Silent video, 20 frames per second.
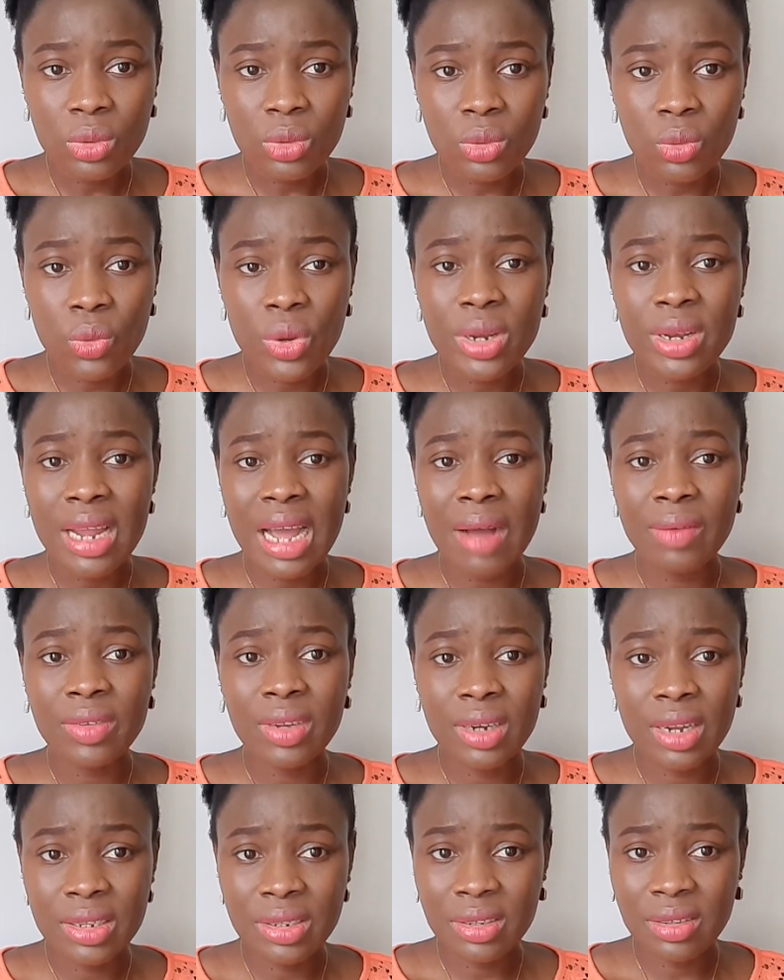When they have
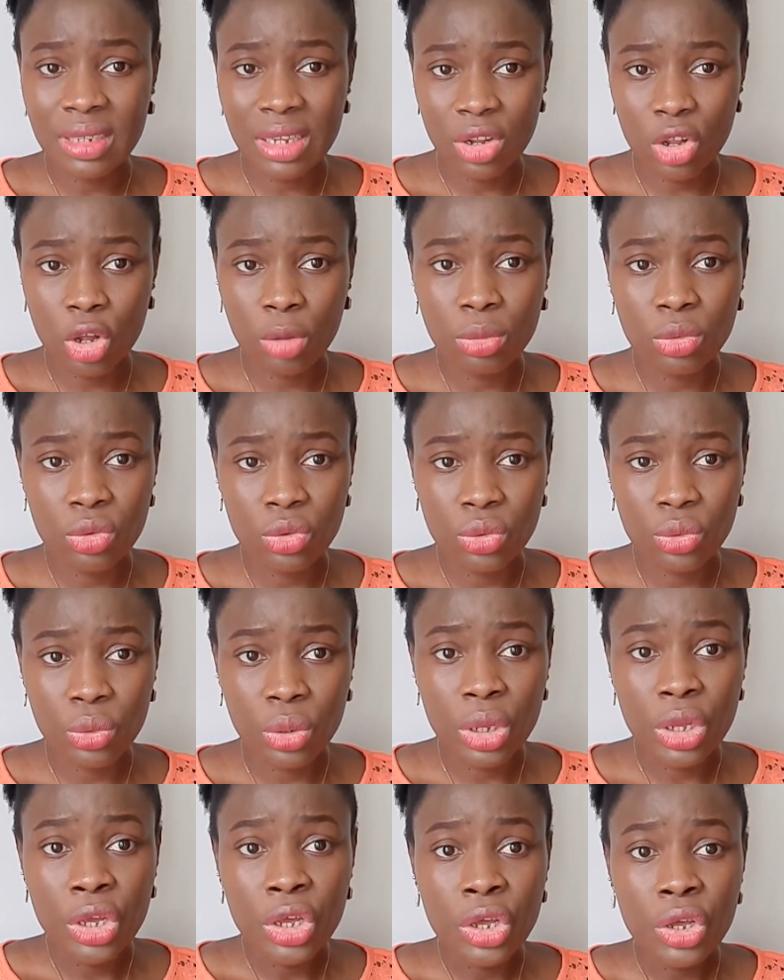challenges and come to you,
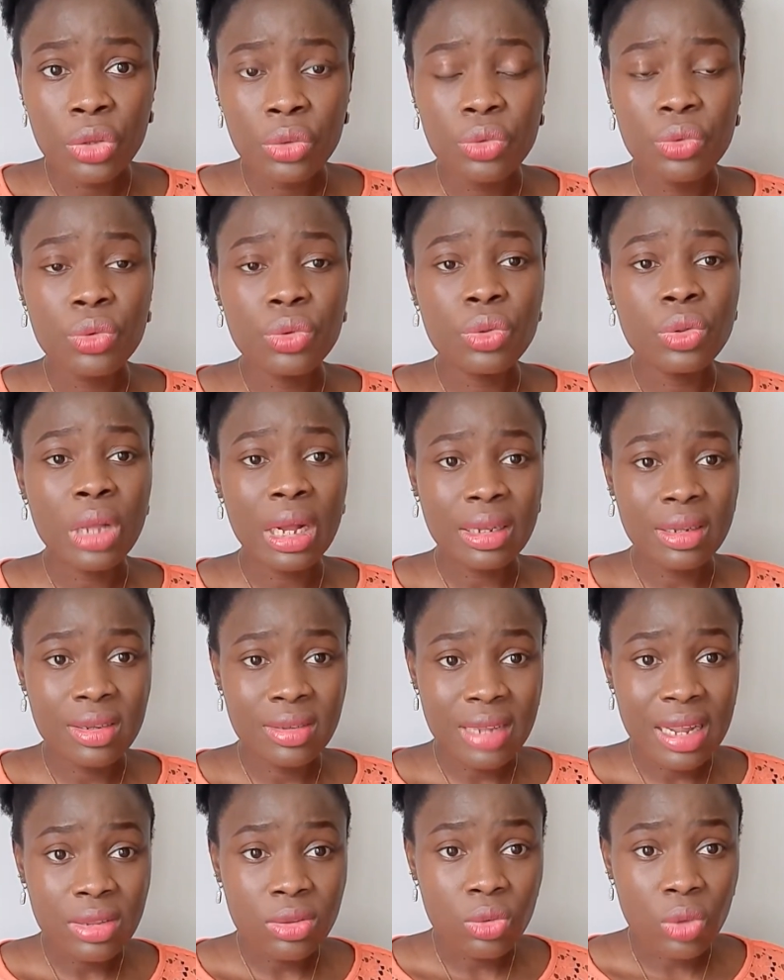you can
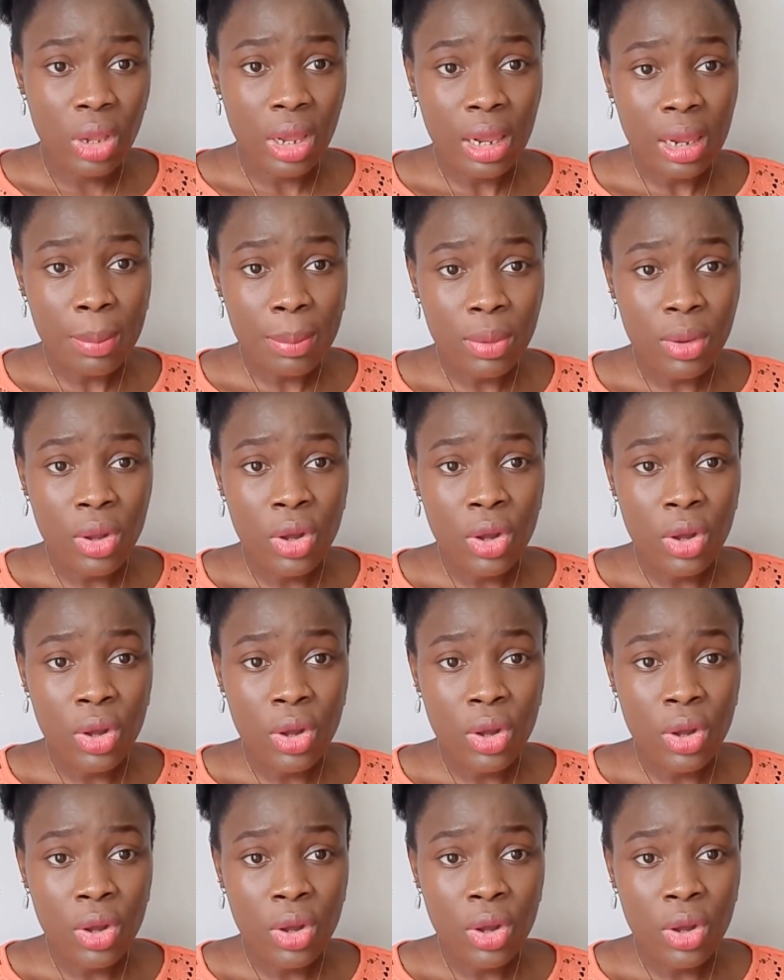decide to help.